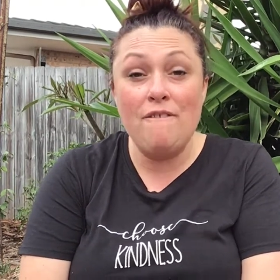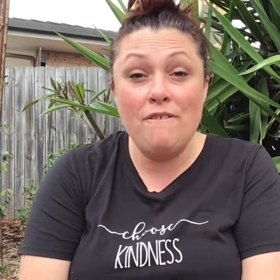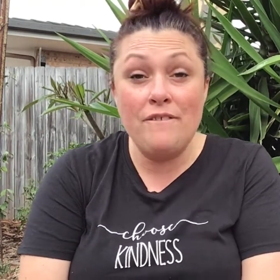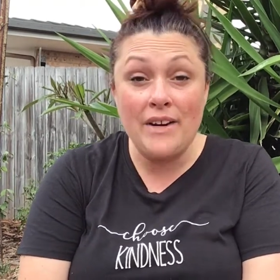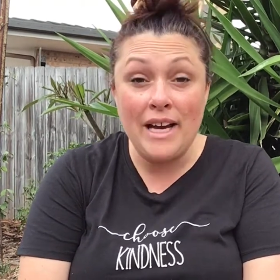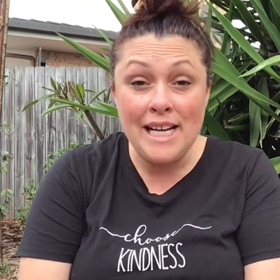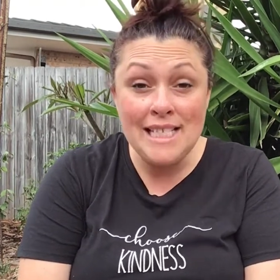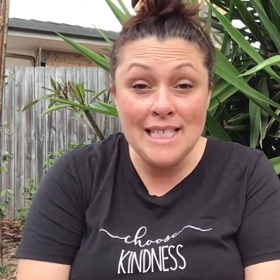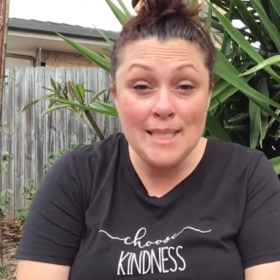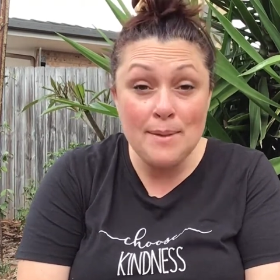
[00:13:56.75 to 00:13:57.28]

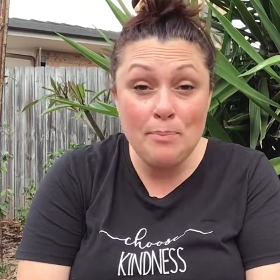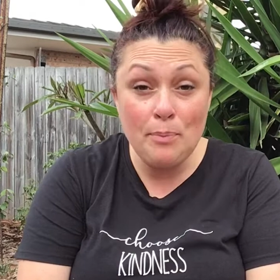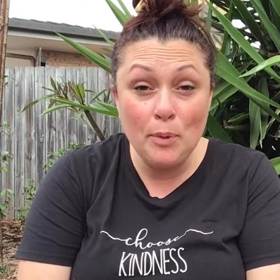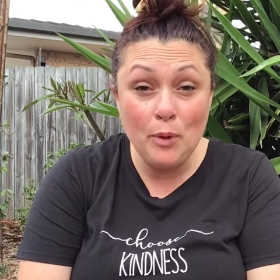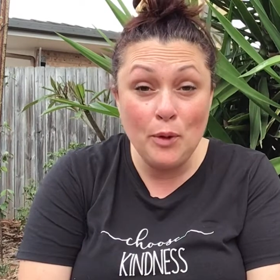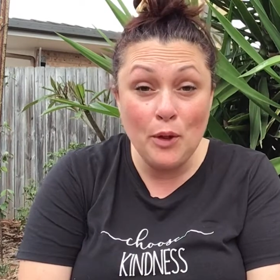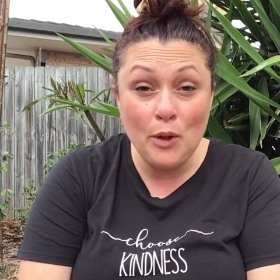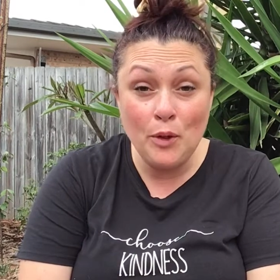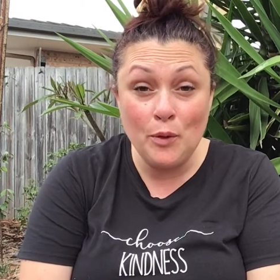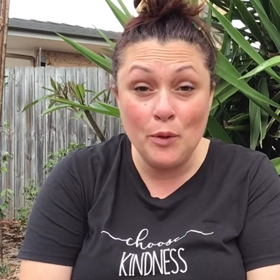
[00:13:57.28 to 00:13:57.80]

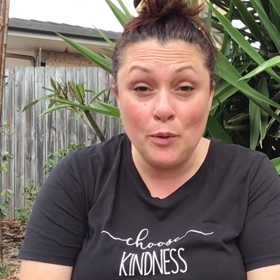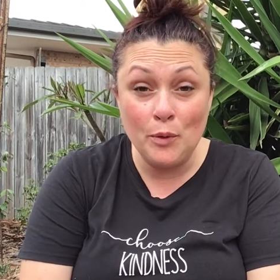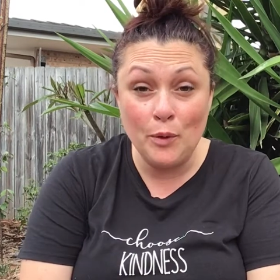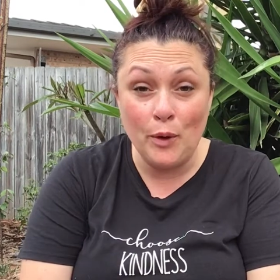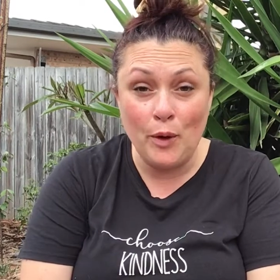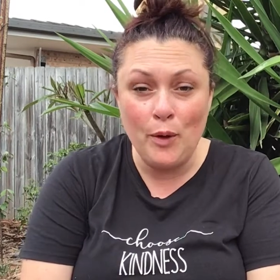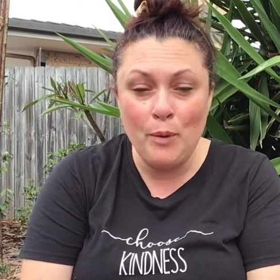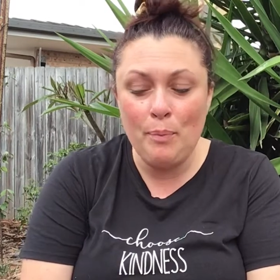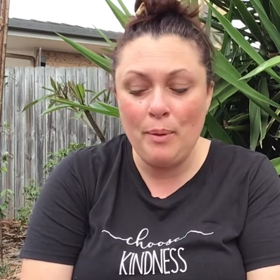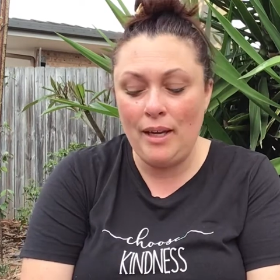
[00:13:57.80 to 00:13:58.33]
Facebook
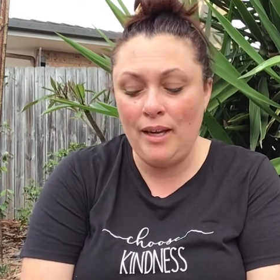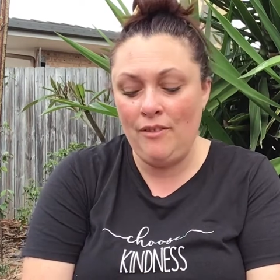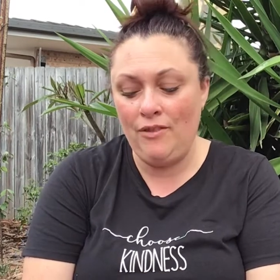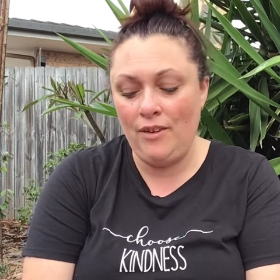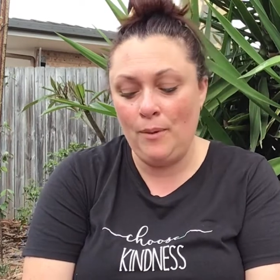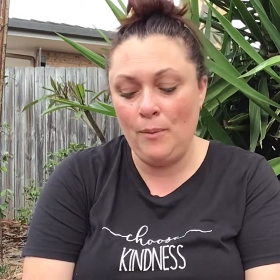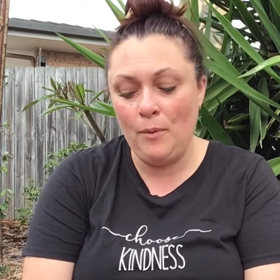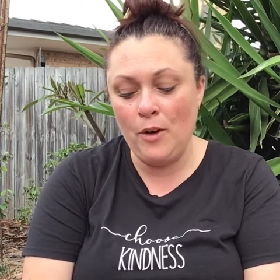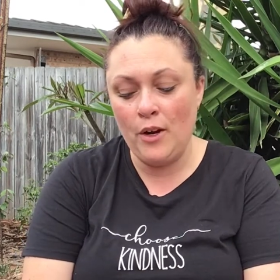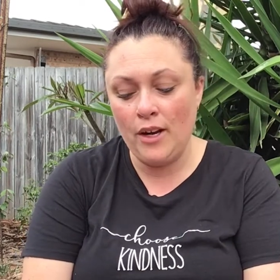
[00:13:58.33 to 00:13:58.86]
group if
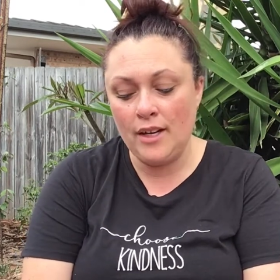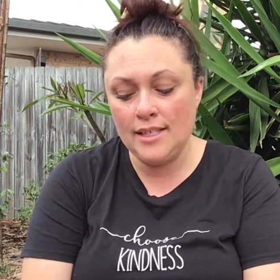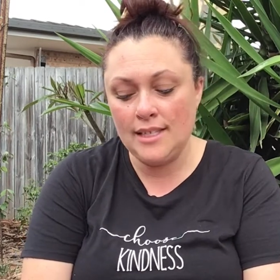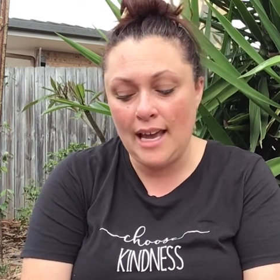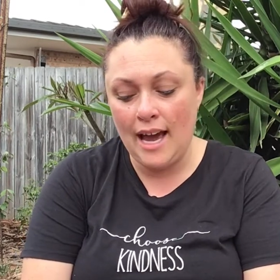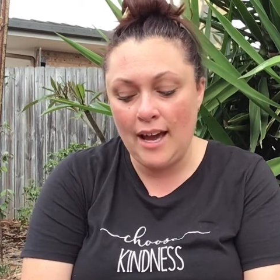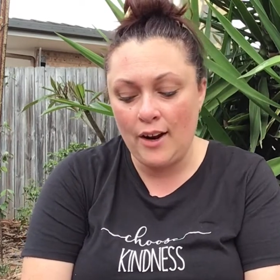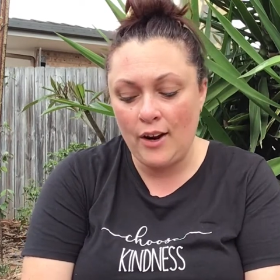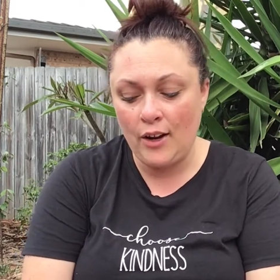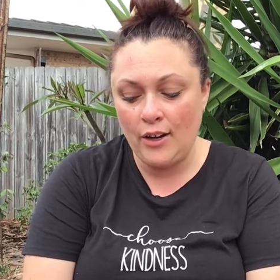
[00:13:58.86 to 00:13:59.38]
it works
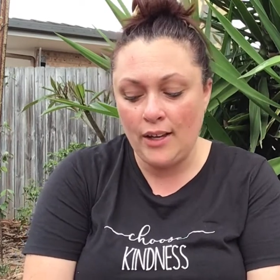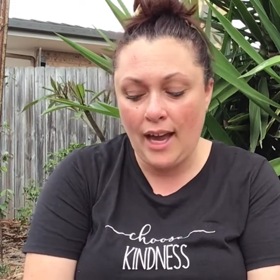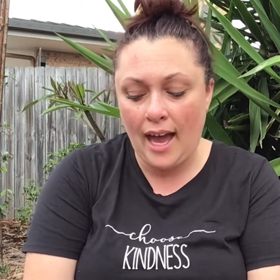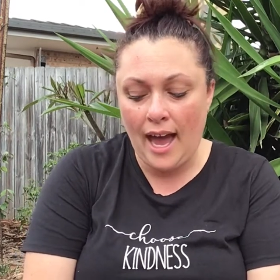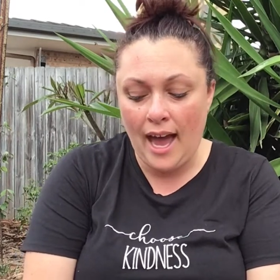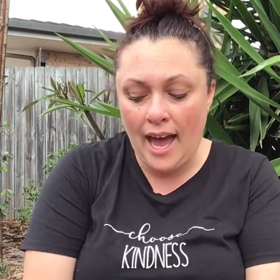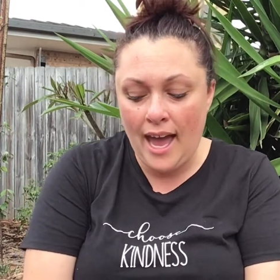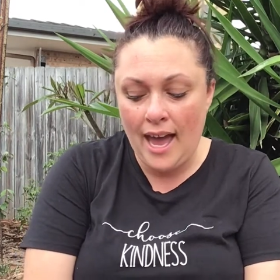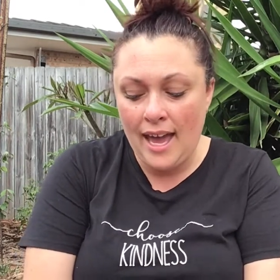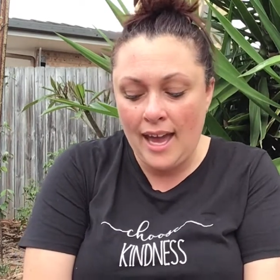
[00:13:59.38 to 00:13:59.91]
out
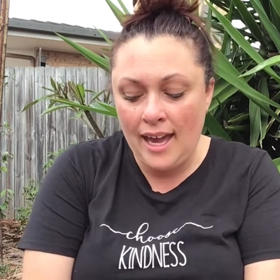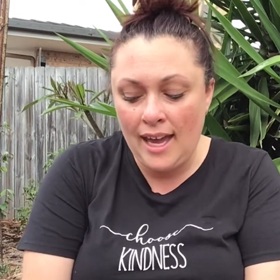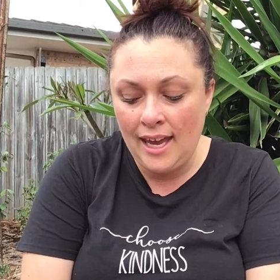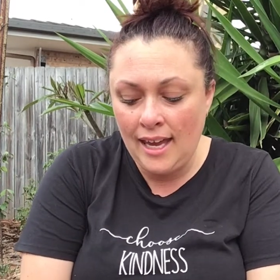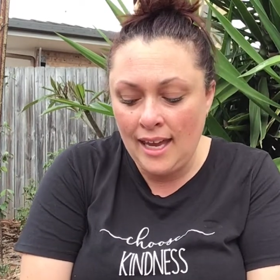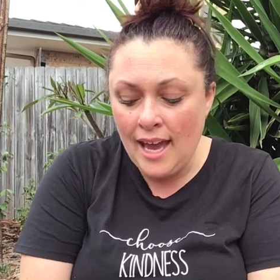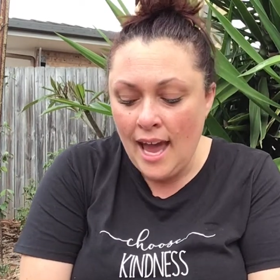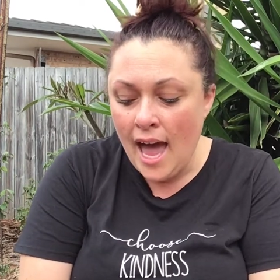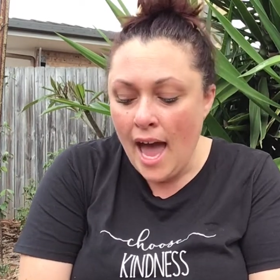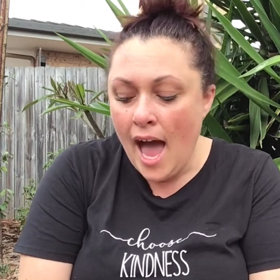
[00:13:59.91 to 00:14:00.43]
okay.